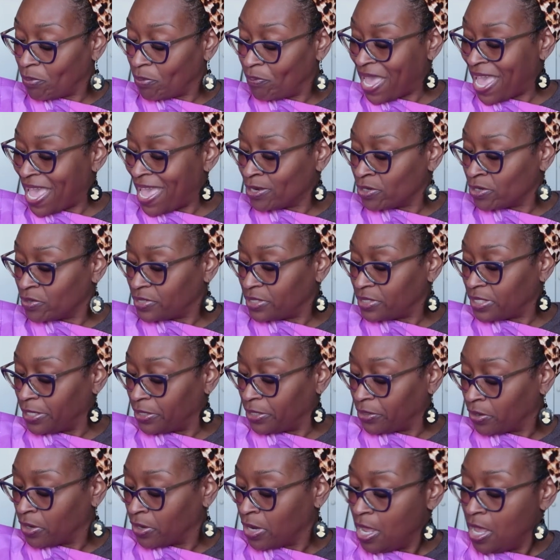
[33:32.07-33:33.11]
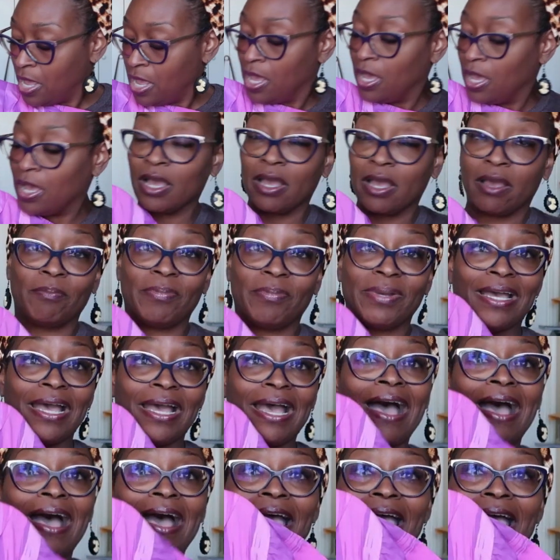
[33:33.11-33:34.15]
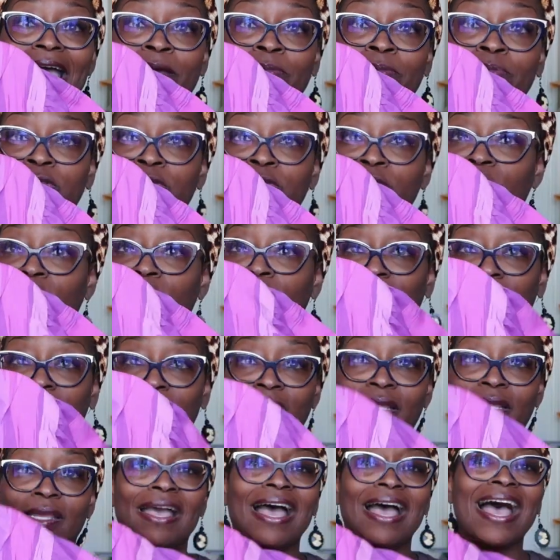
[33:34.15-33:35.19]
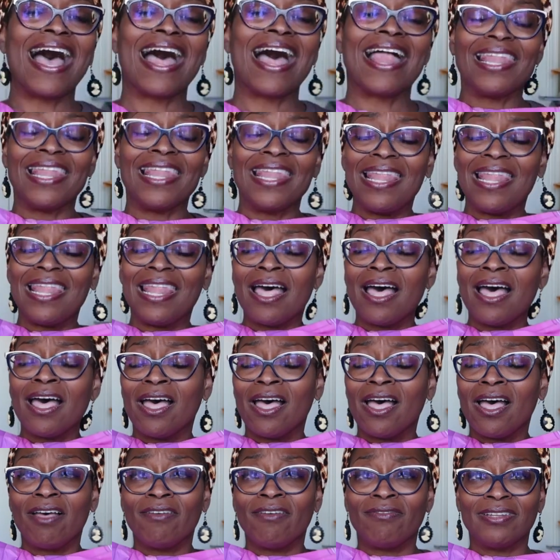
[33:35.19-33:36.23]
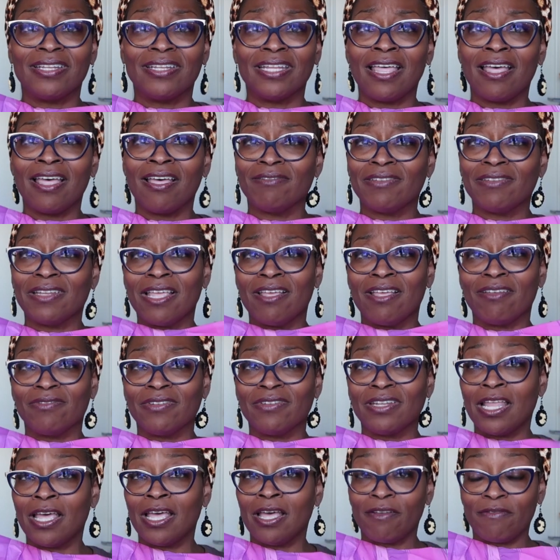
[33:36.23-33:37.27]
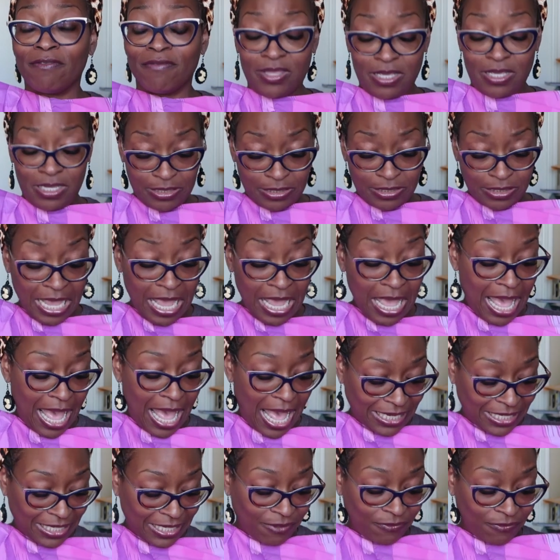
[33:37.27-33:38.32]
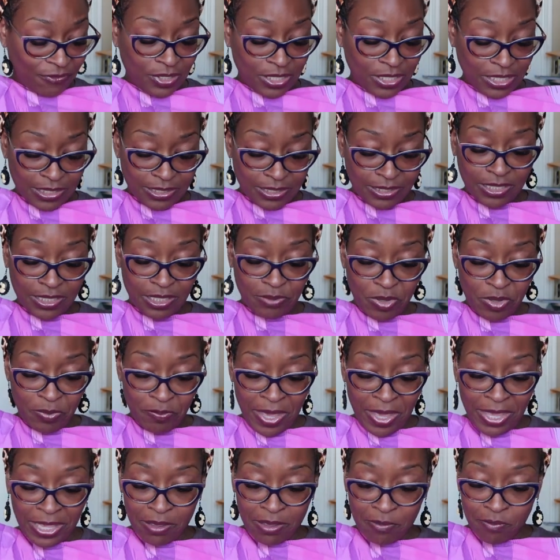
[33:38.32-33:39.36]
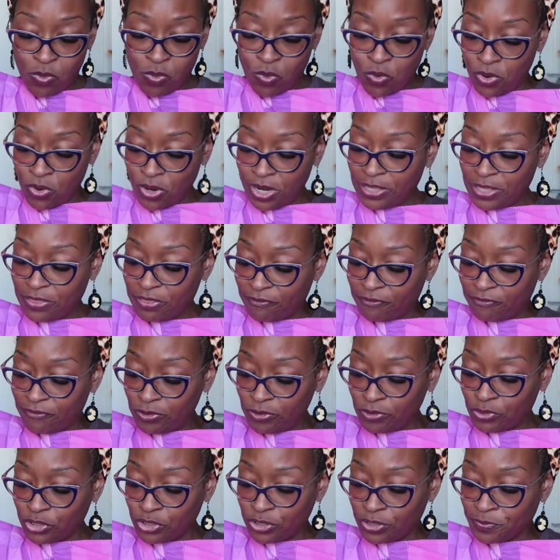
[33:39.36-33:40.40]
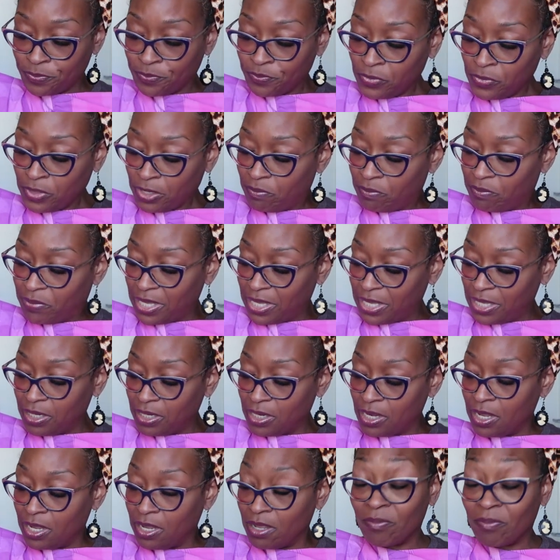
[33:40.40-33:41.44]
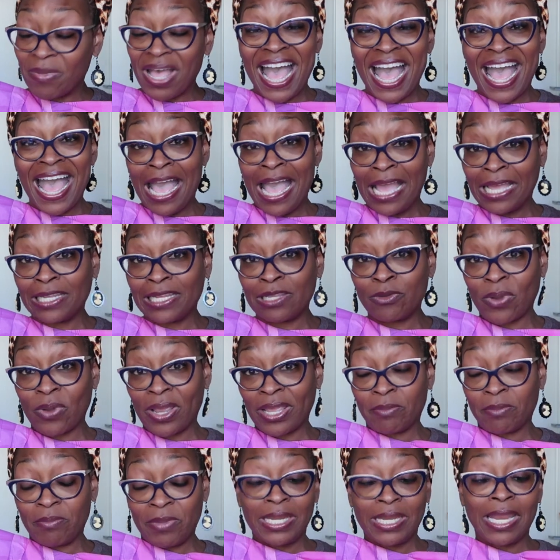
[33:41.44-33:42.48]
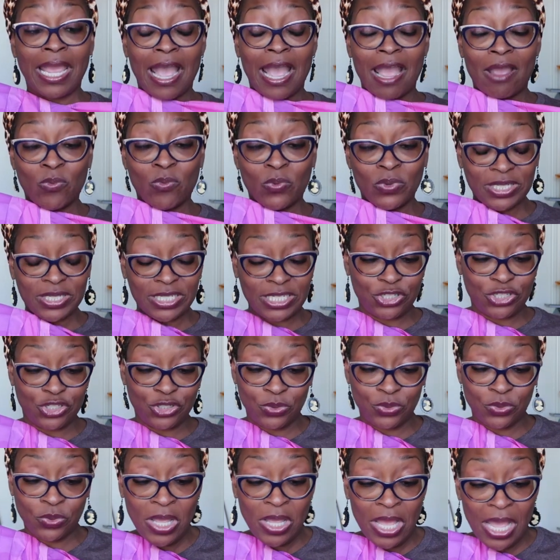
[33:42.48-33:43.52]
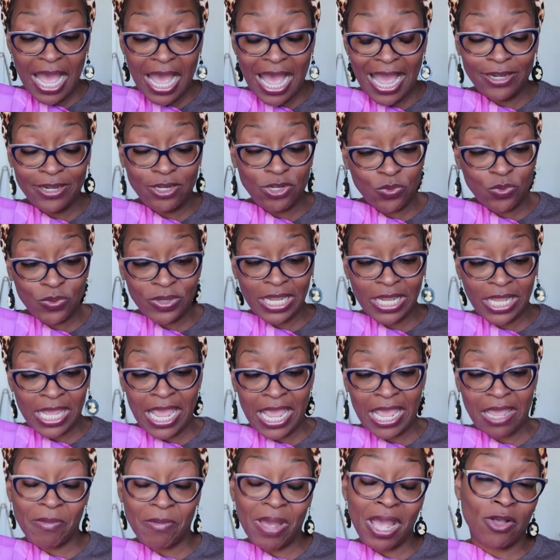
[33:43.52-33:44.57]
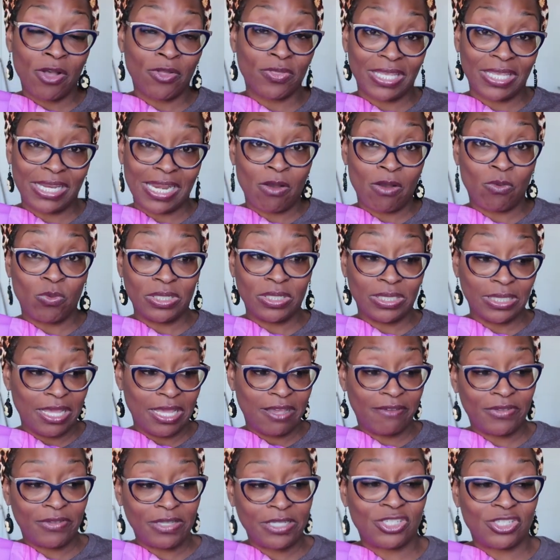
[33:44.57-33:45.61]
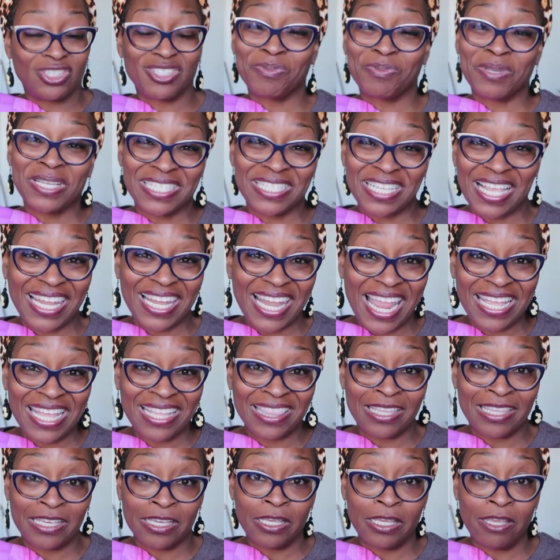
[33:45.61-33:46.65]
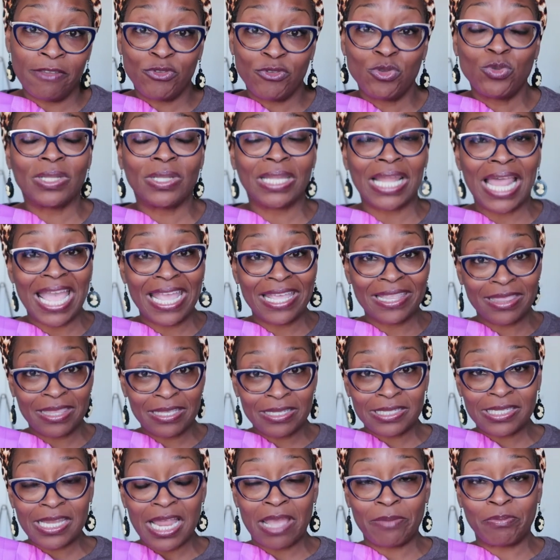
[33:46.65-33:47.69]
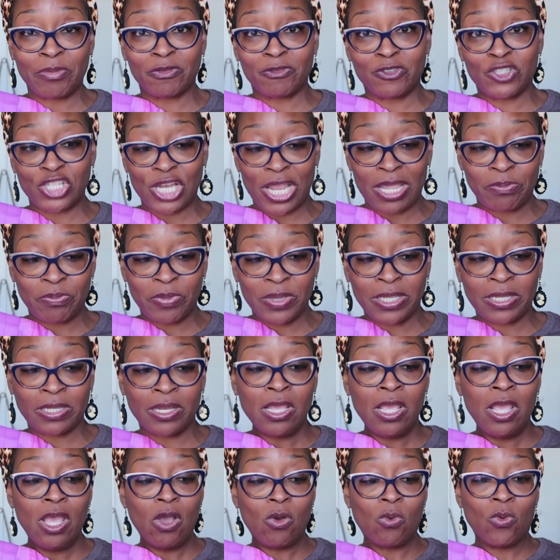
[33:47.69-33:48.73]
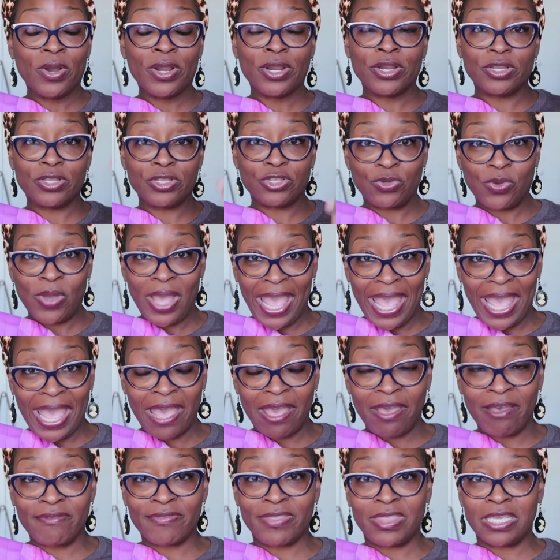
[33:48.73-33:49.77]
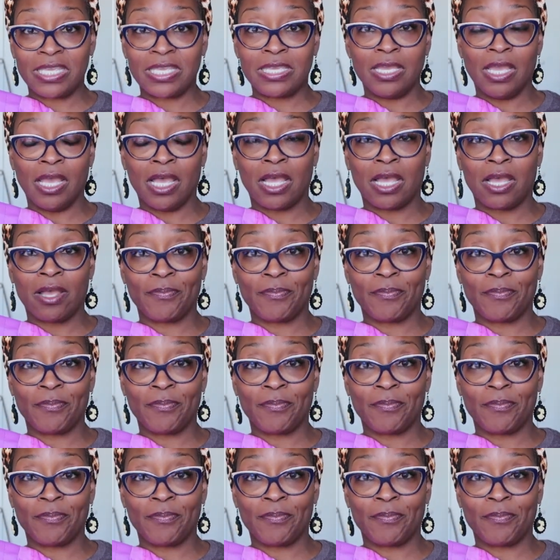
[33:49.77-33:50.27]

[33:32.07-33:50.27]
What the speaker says: patterns here. But I absolutely, I love this. I definitely can see me making more in the future, but I highly recommend it. I really do. I knew when it came out that I would love it, just because I like the, if you like this type of shaping where you have the